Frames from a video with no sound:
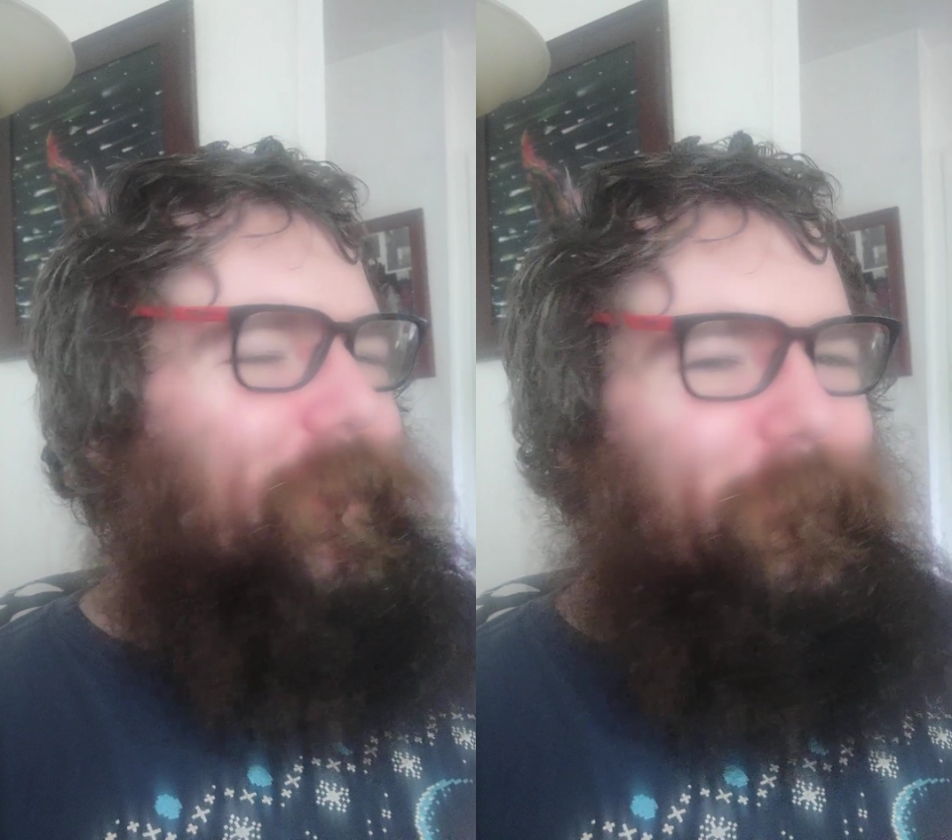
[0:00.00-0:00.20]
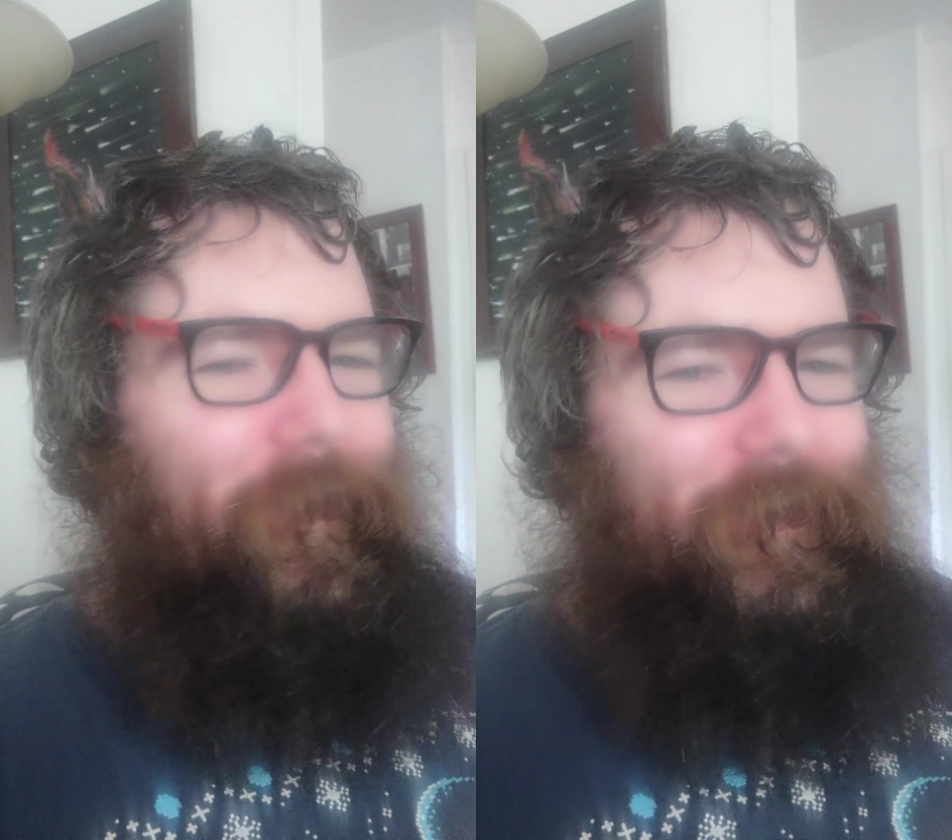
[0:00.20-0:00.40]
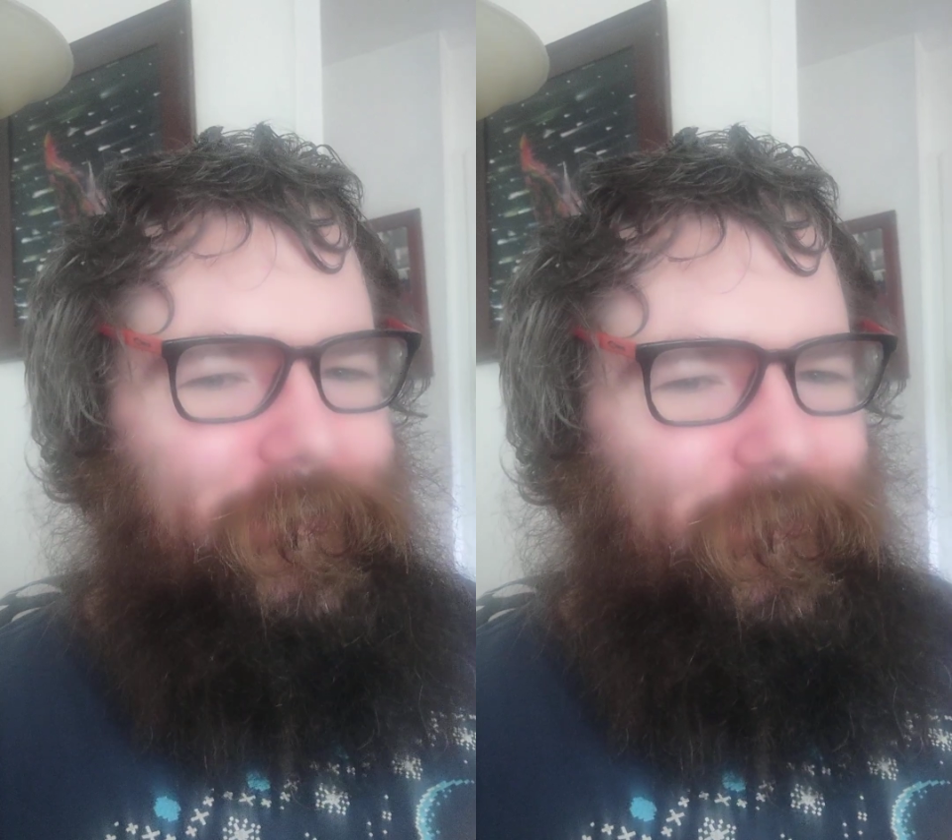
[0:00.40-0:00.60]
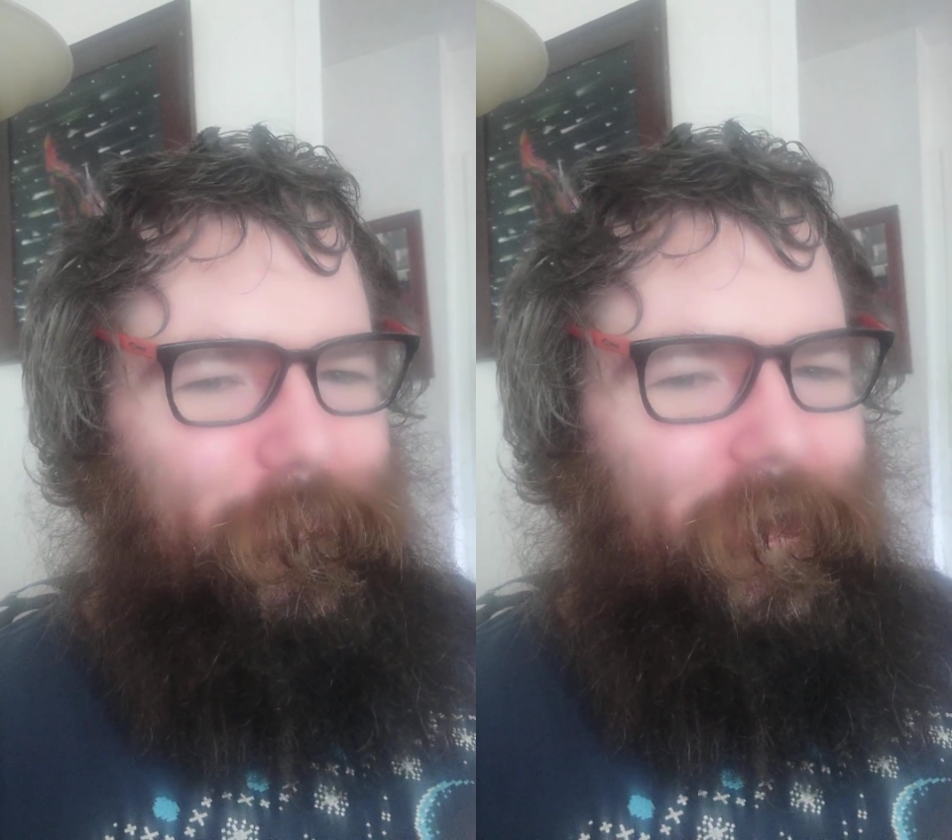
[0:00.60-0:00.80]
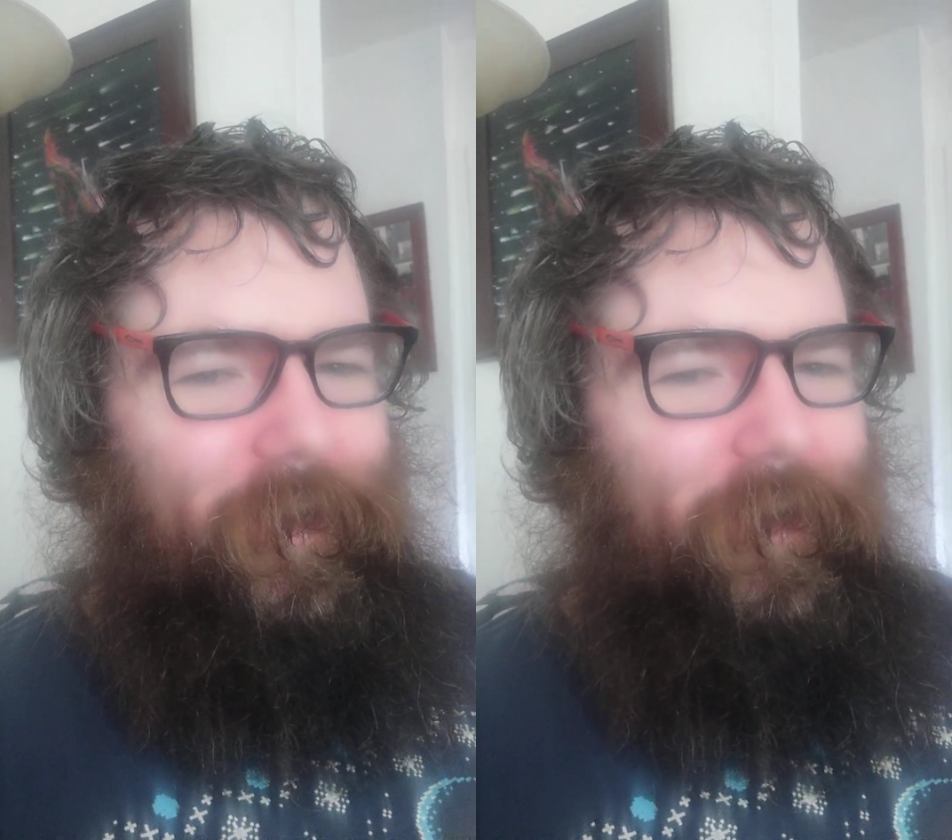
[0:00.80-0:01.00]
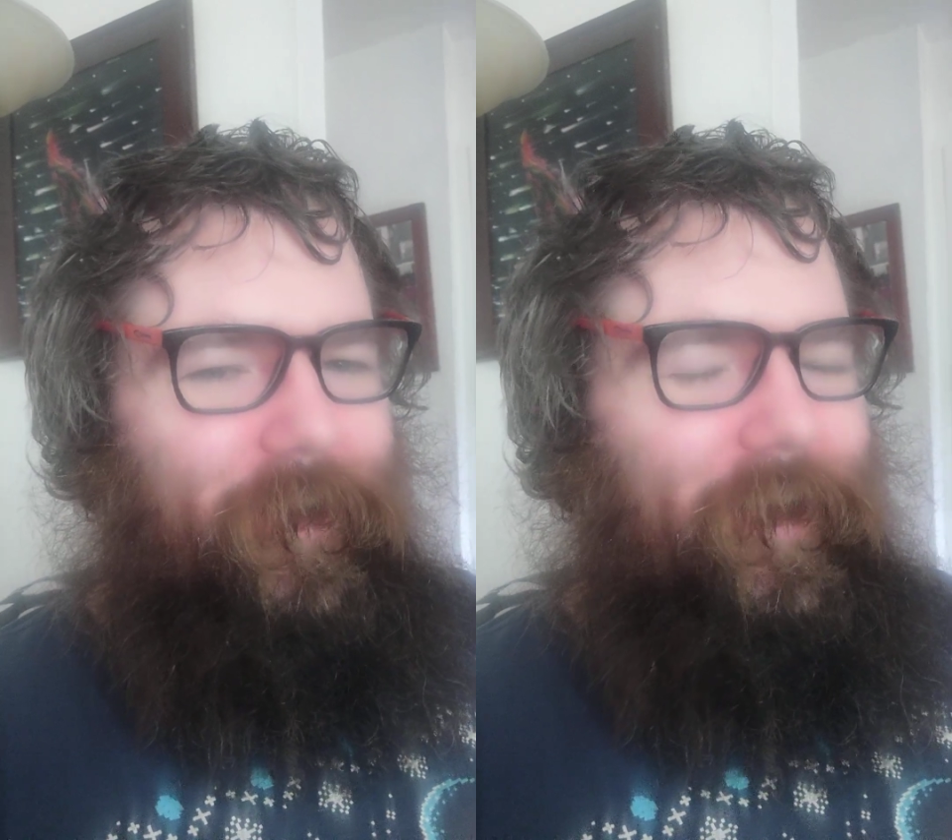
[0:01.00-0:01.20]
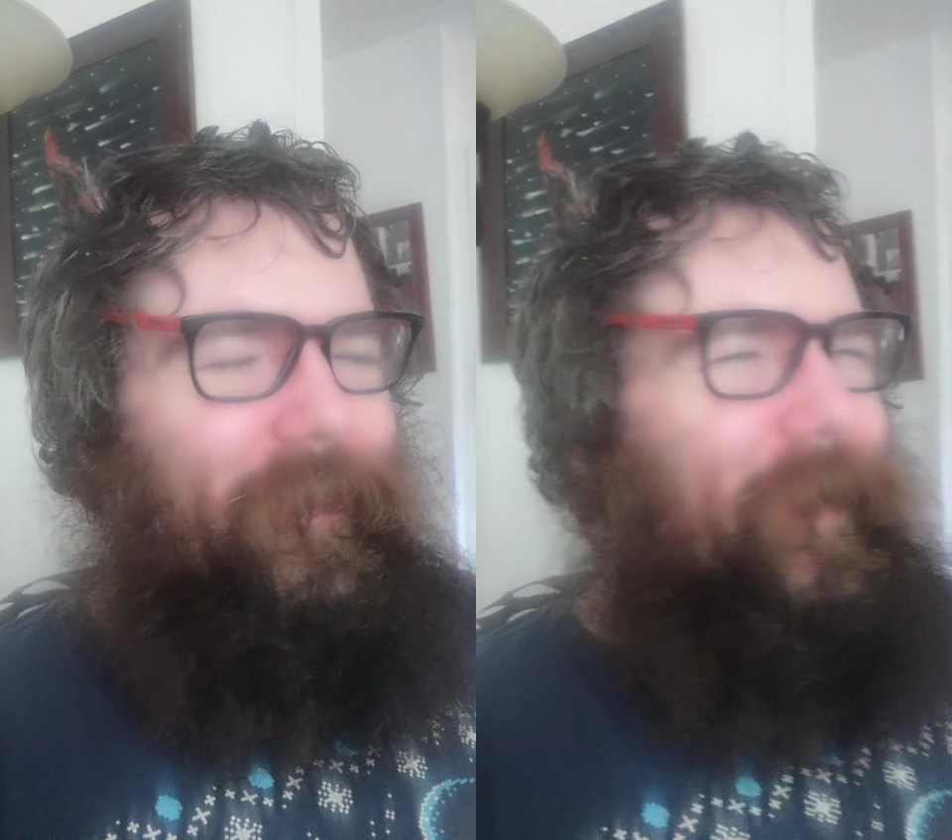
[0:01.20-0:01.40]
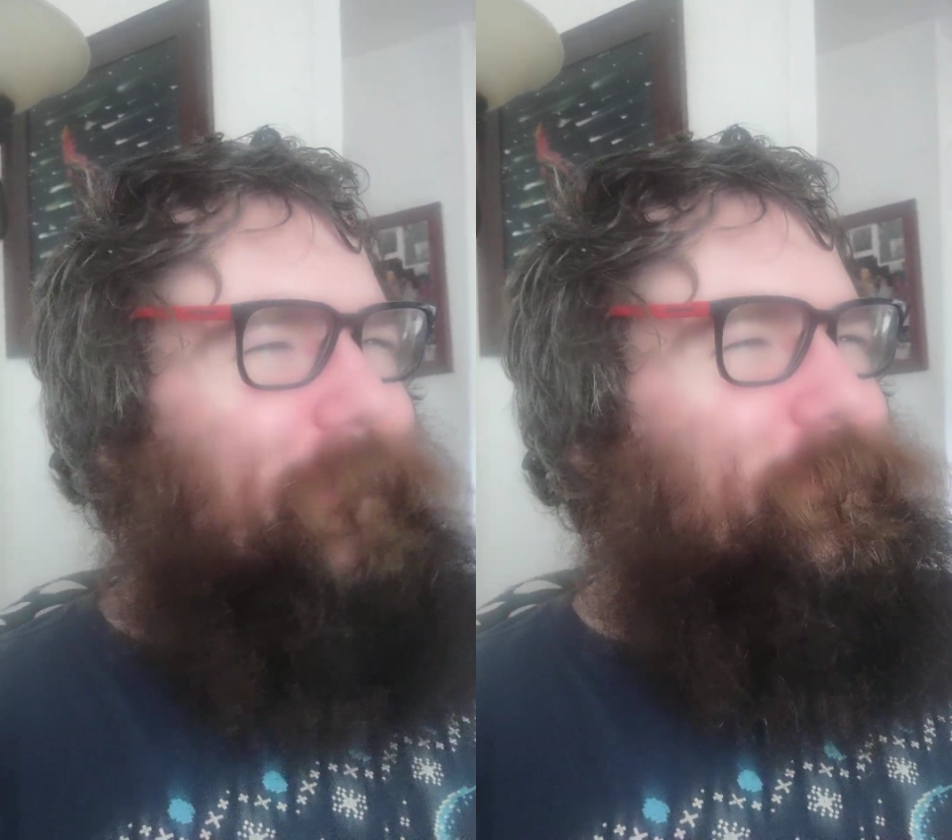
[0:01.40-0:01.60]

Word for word: medicine but no i think i'm